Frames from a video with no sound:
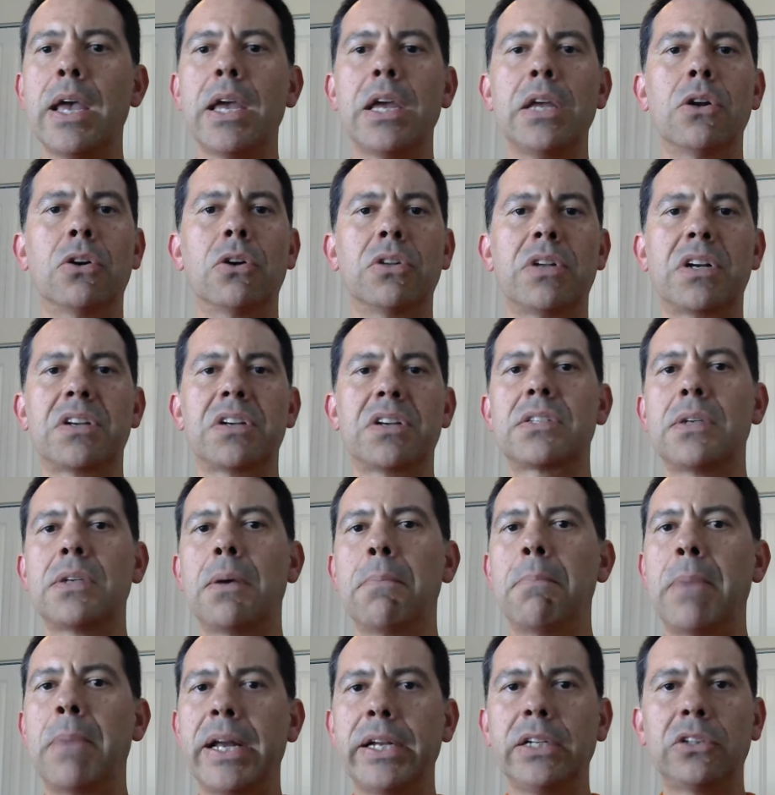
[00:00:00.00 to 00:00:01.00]
you know there's
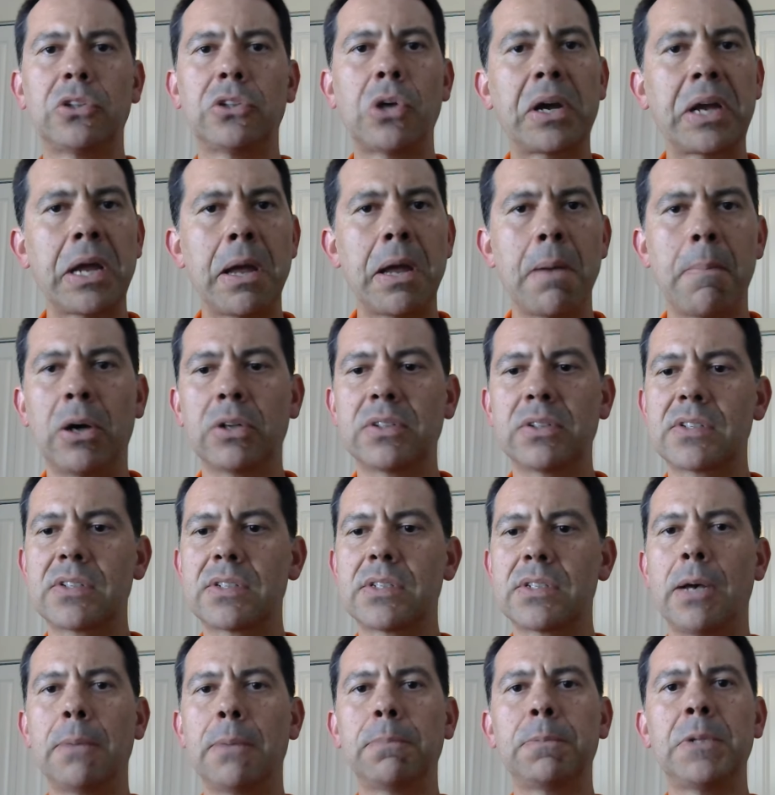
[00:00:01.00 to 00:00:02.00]
somebody talking about
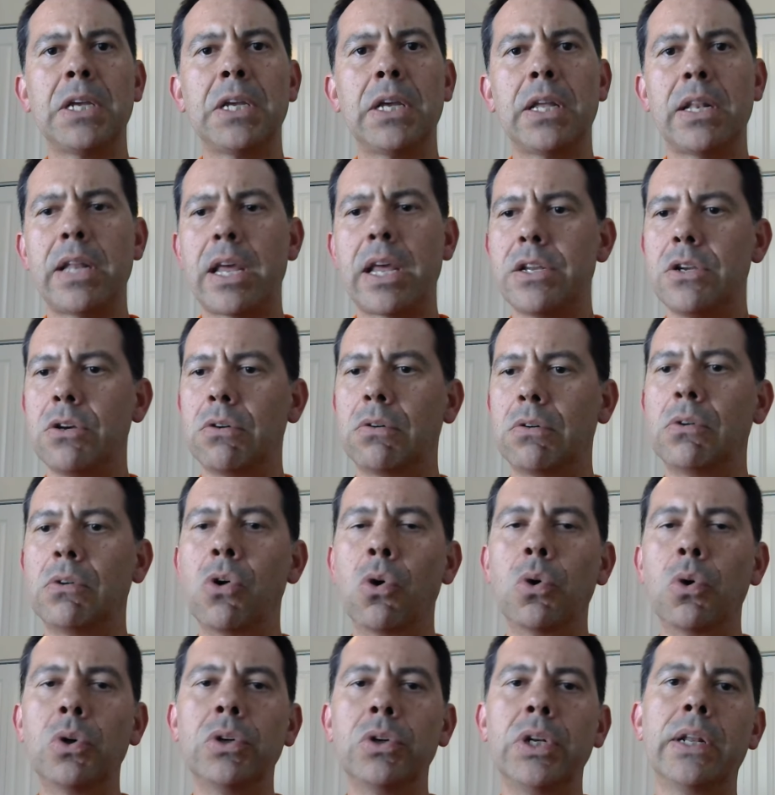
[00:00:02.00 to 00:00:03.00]
something and then you
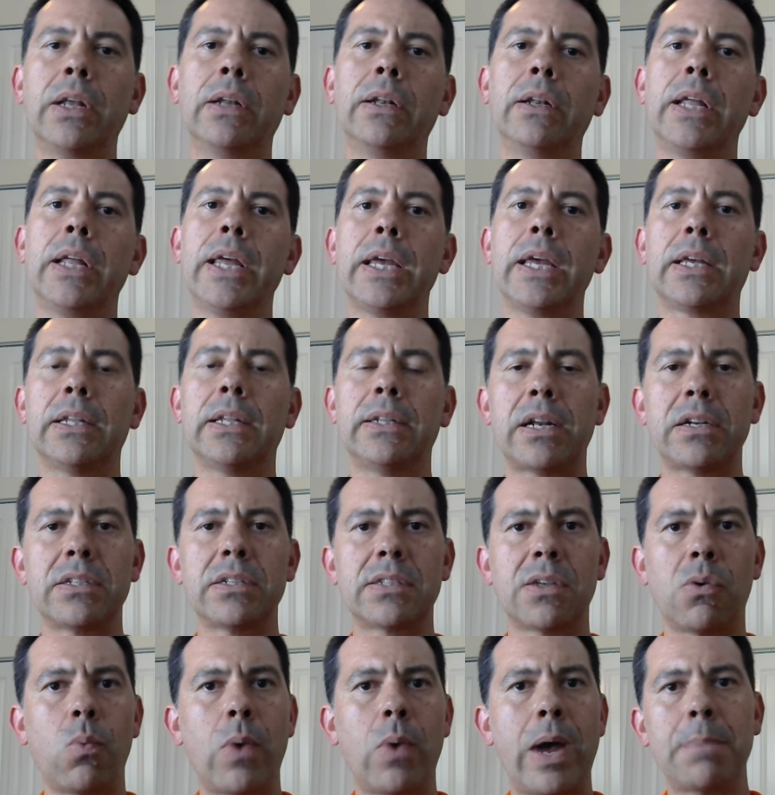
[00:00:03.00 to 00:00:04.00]
go in the link and
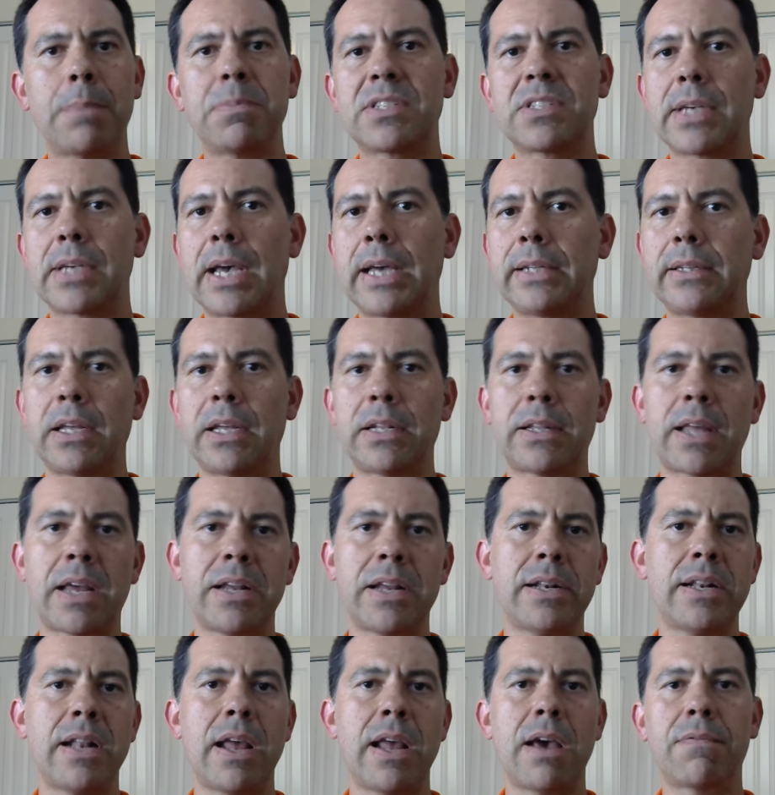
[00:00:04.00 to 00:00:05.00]
there's a website that i
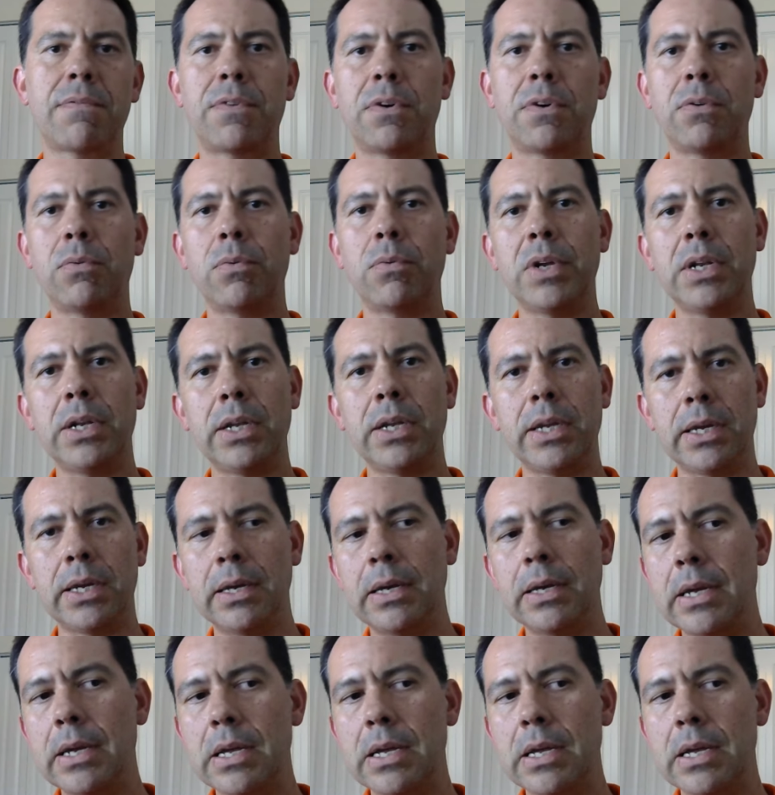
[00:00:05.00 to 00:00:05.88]
never really